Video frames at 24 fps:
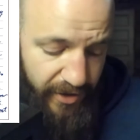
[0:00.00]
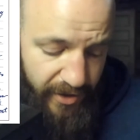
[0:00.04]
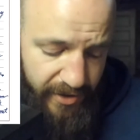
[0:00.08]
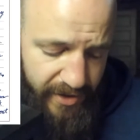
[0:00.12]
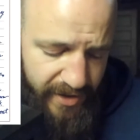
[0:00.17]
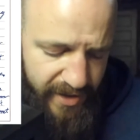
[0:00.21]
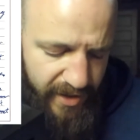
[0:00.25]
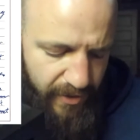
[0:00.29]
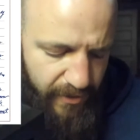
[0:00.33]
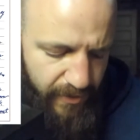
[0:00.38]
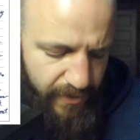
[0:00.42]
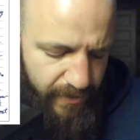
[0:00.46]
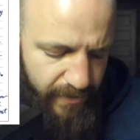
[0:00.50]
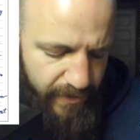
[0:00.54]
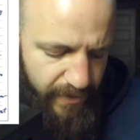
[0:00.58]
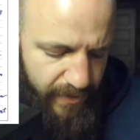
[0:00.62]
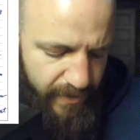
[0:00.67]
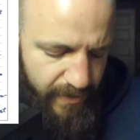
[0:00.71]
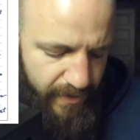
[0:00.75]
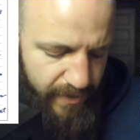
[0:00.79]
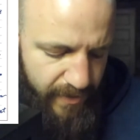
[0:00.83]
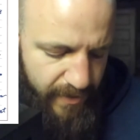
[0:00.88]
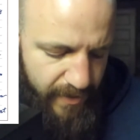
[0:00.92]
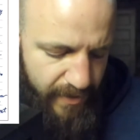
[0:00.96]
yourself?
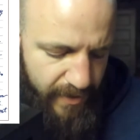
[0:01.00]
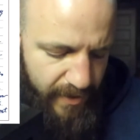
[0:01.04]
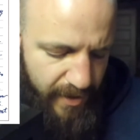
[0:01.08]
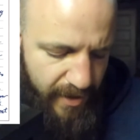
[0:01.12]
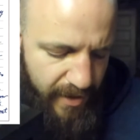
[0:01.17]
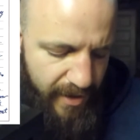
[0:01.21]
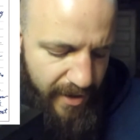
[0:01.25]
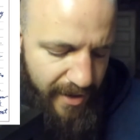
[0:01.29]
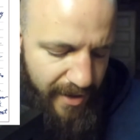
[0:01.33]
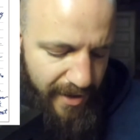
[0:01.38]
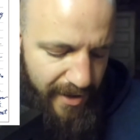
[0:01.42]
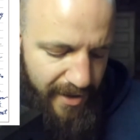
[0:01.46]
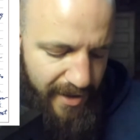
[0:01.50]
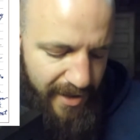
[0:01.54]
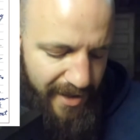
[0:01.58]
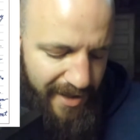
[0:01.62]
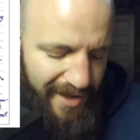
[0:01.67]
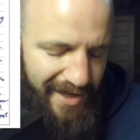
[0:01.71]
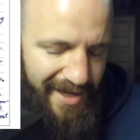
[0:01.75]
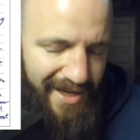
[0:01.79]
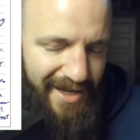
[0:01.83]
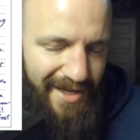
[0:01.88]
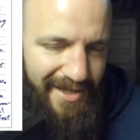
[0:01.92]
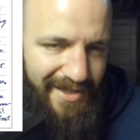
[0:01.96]
Ah,
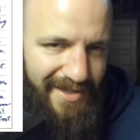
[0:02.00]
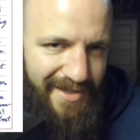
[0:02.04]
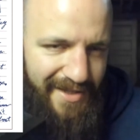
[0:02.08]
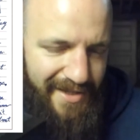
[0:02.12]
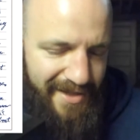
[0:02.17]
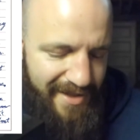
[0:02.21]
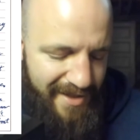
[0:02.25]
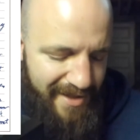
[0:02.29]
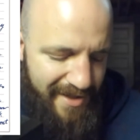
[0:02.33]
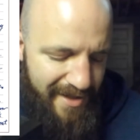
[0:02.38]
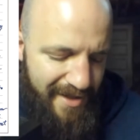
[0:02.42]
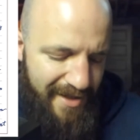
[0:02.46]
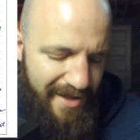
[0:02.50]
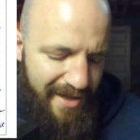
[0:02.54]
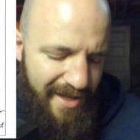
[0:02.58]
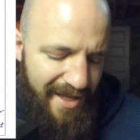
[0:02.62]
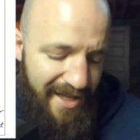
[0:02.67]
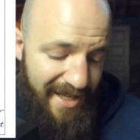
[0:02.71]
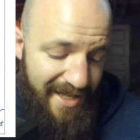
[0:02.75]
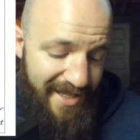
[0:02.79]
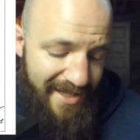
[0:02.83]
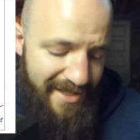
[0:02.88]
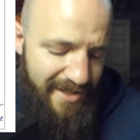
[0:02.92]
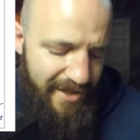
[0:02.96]
yes,
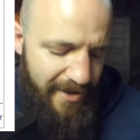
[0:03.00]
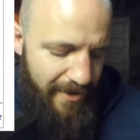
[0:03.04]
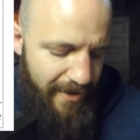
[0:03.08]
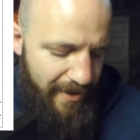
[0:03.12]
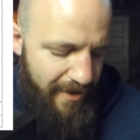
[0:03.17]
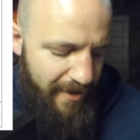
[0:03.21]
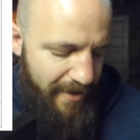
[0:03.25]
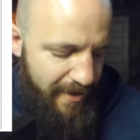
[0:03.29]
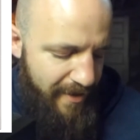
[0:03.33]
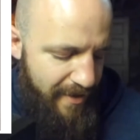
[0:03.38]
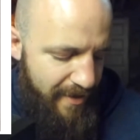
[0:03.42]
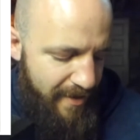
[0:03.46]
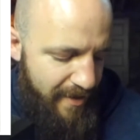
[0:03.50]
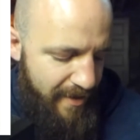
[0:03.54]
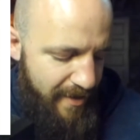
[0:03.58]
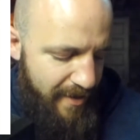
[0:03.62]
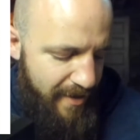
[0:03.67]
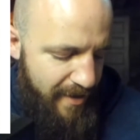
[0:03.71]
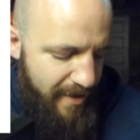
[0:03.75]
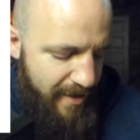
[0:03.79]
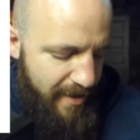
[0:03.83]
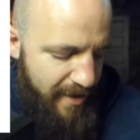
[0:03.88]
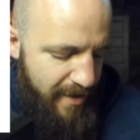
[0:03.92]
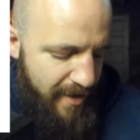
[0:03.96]
easier.
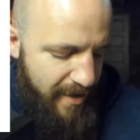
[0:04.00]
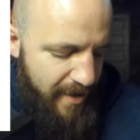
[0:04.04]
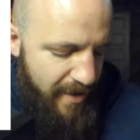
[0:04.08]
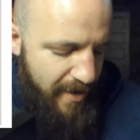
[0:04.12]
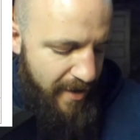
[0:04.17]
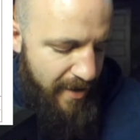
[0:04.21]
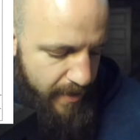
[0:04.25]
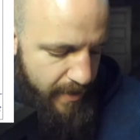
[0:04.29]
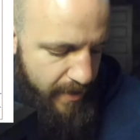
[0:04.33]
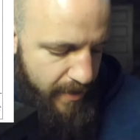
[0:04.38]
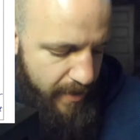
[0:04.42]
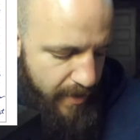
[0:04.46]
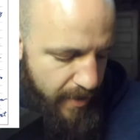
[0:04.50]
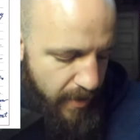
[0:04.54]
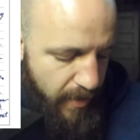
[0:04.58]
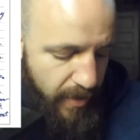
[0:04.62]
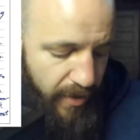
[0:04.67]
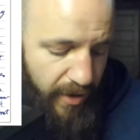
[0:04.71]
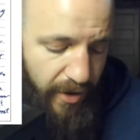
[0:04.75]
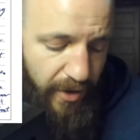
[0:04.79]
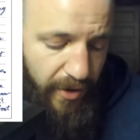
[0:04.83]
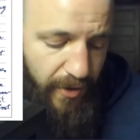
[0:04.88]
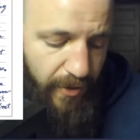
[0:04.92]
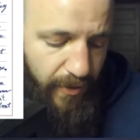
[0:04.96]

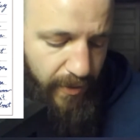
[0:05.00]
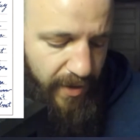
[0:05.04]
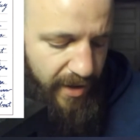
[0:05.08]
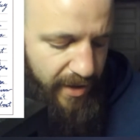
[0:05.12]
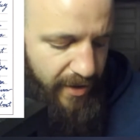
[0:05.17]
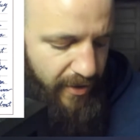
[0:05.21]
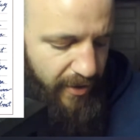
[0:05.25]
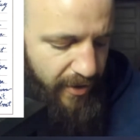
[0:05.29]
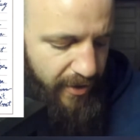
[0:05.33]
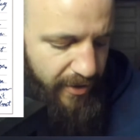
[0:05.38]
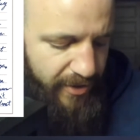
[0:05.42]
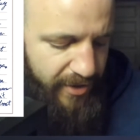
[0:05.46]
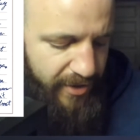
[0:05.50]
Though it all